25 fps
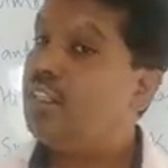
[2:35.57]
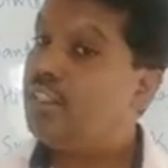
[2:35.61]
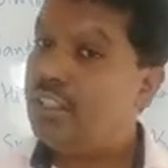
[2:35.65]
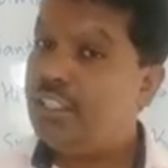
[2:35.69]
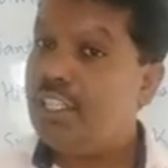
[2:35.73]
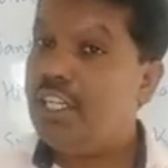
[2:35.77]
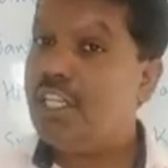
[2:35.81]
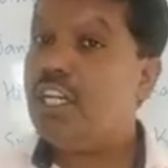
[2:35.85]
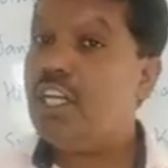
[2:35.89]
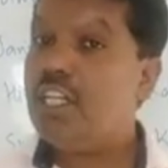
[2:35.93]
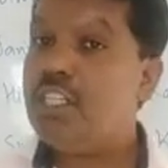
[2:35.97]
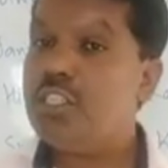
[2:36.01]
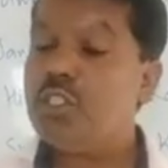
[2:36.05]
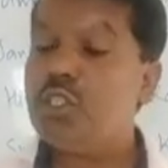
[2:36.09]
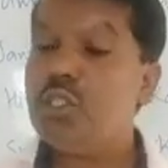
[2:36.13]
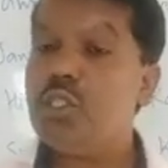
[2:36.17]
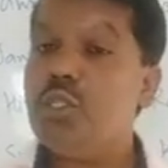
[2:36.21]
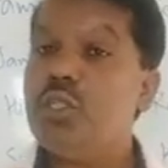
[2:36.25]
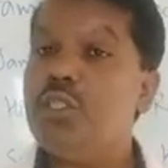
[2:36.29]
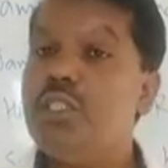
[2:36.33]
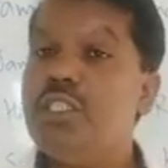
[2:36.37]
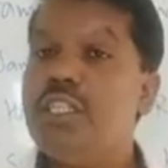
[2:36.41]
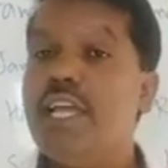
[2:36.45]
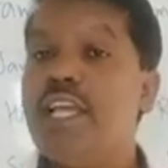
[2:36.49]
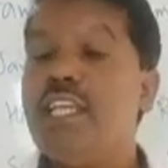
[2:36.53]
Then
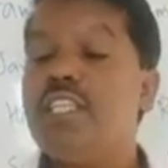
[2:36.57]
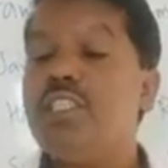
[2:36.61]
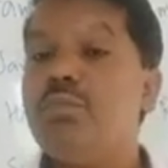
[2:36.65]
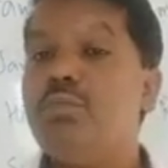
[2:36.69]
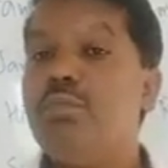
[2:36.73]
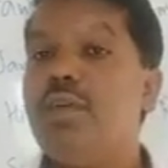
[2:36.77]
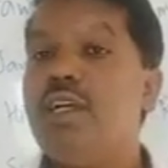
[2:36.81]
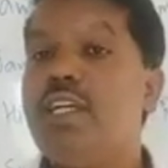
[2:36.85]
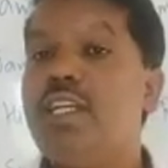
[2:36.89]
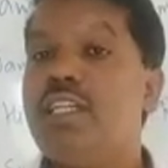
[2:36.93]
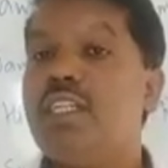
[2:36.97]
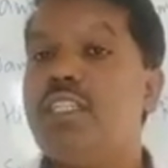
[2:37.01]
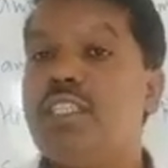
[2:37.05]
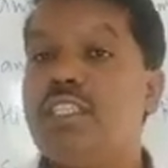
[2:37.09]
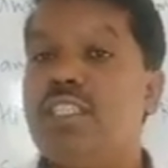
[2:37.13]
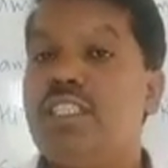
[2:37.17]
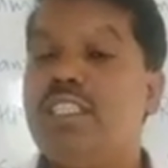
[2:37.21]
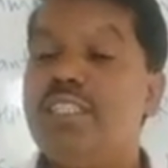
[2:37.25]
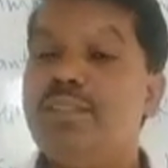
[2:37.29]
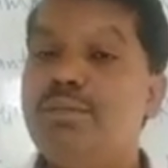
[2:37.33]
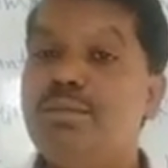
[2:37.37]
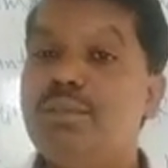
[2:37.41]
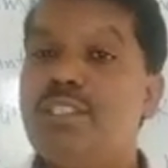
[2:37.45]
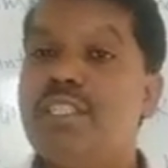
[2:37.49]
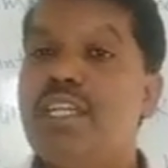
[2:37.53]
also he has made
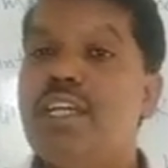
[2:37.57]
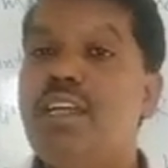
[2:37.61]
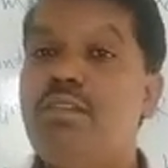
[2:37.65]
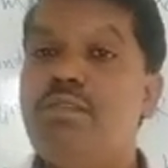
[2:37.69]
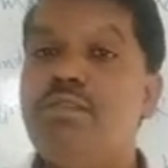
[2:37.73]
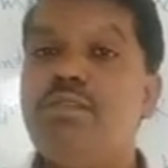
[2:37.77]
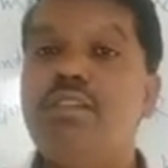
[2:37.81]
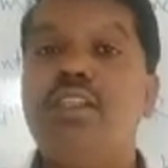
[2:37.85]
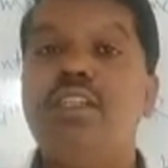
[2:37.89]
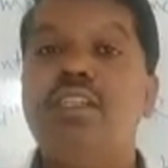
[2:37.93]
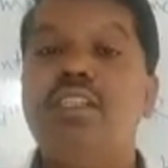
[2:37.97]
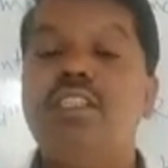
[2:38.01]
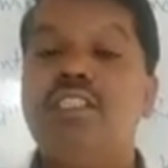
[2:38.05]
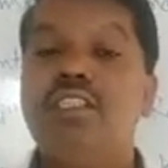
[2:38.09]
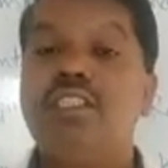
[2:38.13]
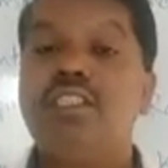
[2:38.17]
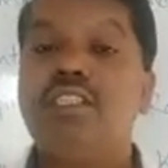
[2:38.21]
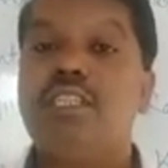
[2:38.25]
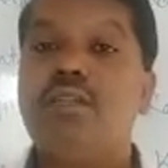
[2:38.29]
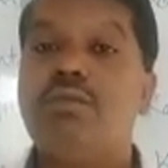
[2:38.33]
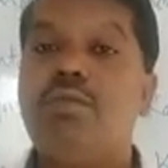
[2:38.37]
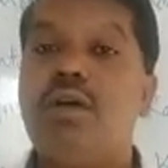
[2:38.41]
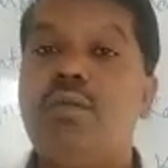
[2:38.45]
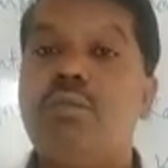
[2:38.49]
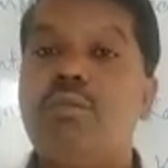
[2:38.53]
himself
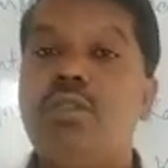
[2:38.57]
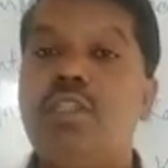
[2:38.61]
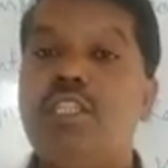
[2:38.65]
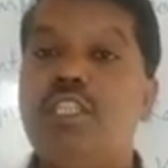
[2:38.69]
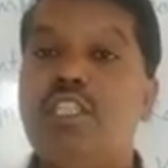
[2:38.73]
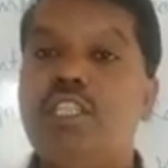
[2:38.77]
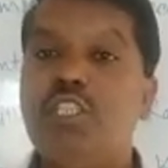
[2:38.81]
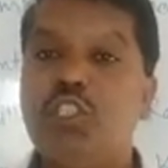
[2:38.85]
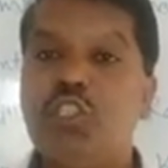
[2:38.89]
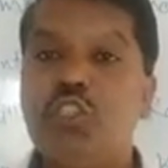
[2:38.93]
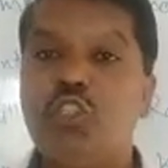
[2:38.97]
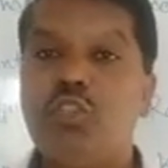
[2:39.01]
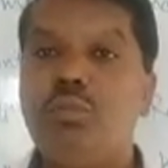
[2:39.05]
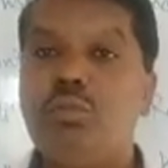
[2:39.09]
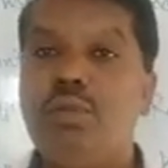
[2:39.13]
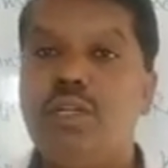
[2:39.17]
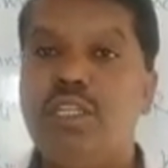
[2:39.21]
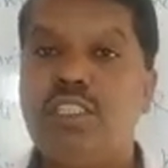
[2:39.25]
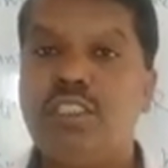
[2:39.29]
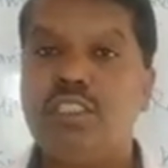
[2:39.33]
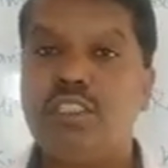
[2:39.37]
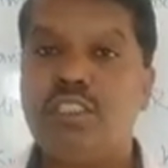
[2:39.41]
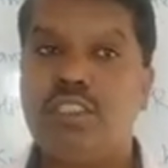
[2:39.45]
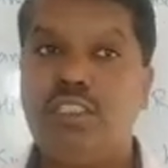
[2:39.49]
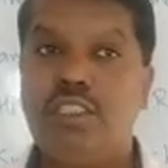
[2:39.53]
some of the
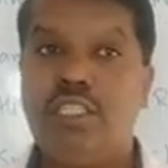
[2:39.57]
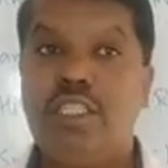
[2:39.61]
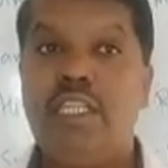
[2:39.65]
instruments,